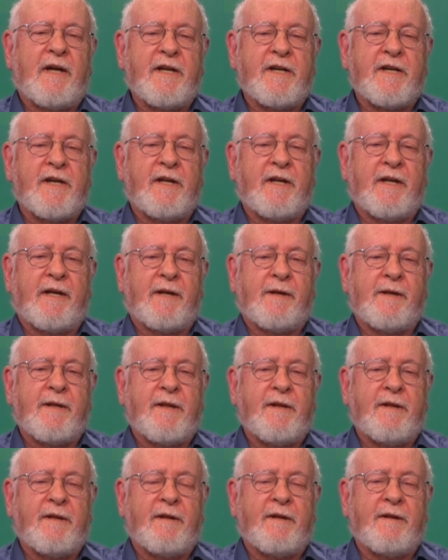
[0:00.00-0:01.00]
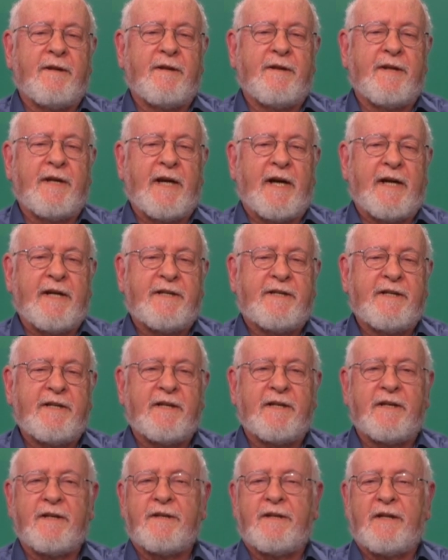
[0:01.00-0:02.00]
The
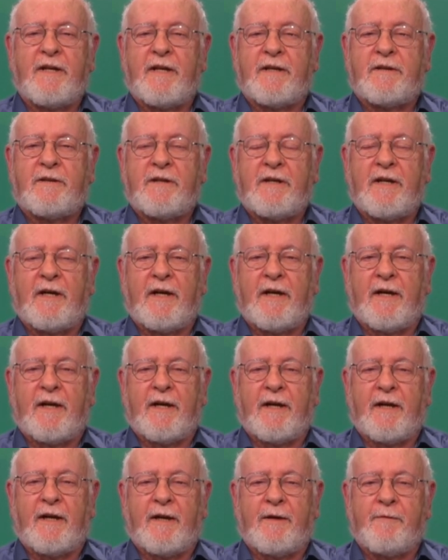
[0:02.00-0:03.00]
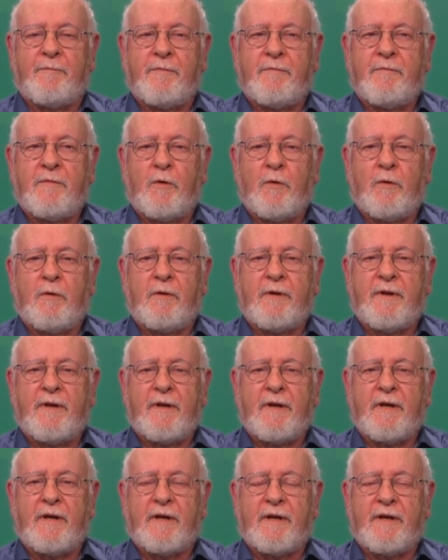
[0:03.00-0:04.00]
idea that
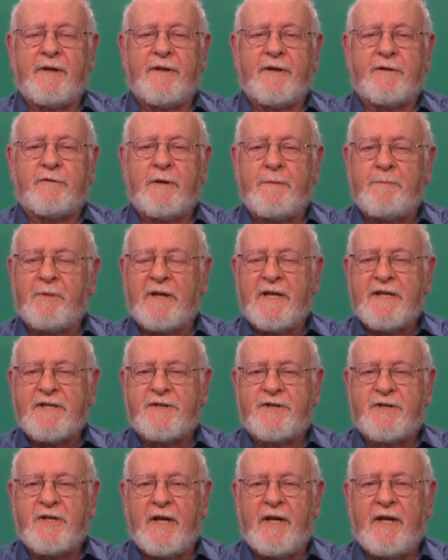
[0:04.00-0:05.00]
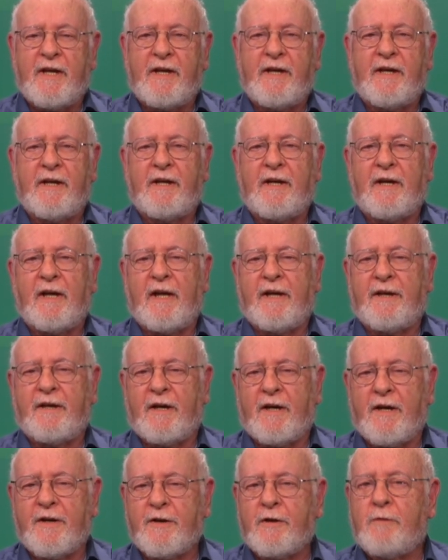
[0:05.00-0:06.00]
the triple SJ
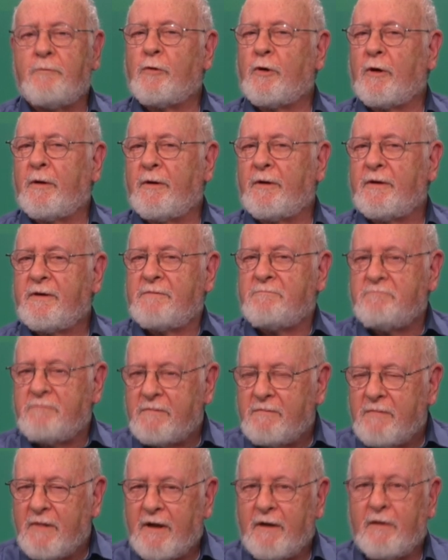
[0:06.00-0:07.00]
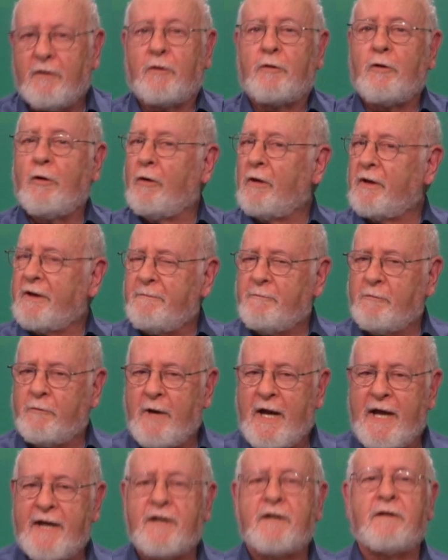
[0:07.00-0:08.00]
and other more, I'll call them
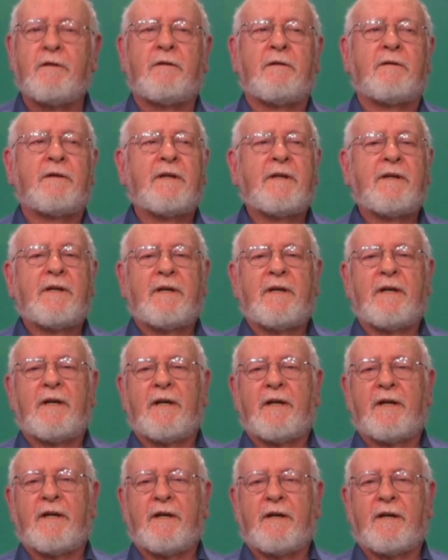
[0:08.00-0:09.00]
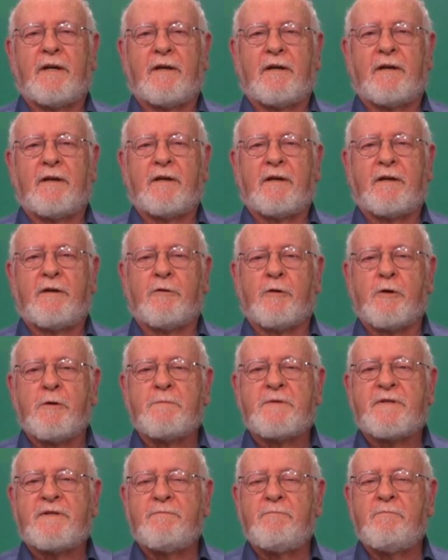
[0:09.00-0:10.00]
radical
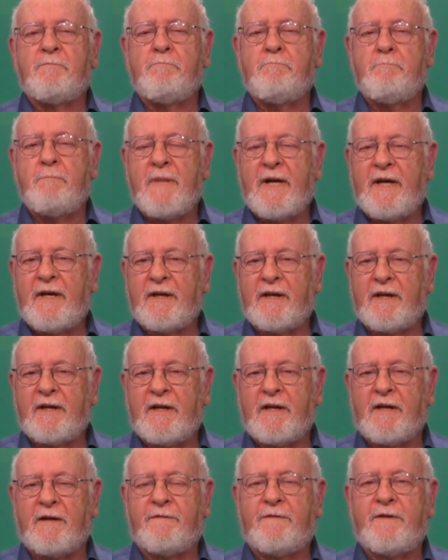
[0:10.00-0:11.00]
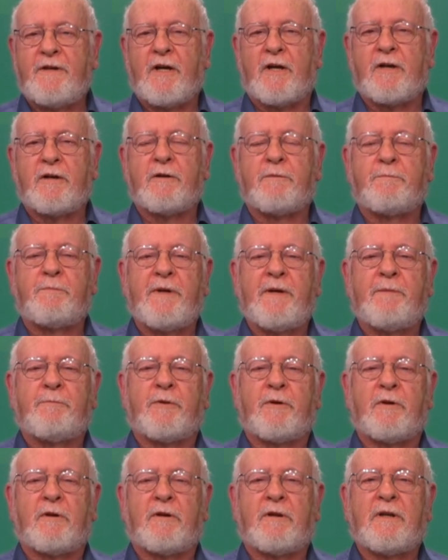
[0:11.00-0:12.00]
groups, mainly of younger
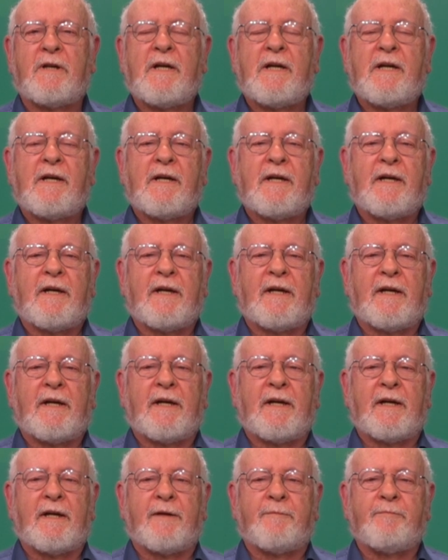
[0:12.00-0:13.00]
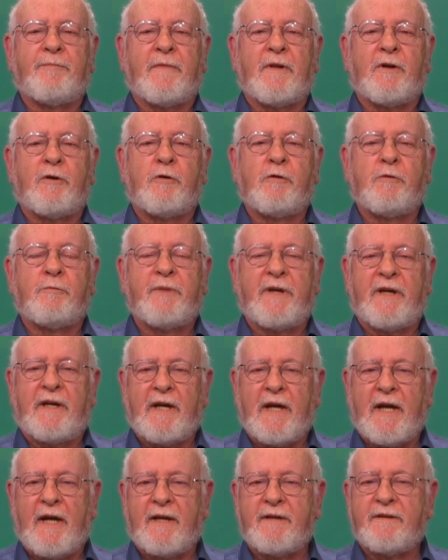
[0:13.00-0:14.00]
people who
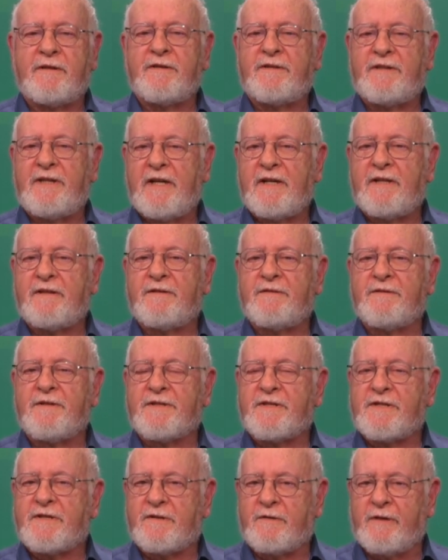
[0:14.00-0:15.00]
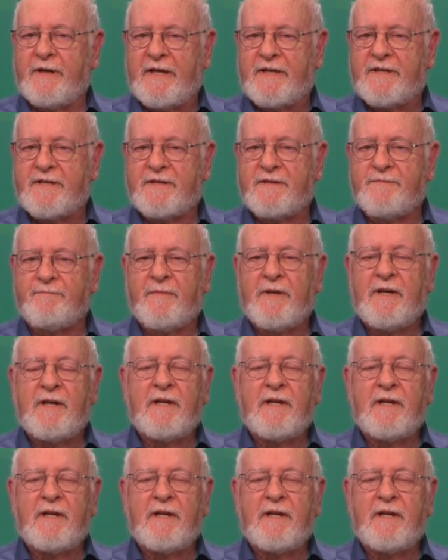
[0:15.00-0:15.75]
began to take to the streets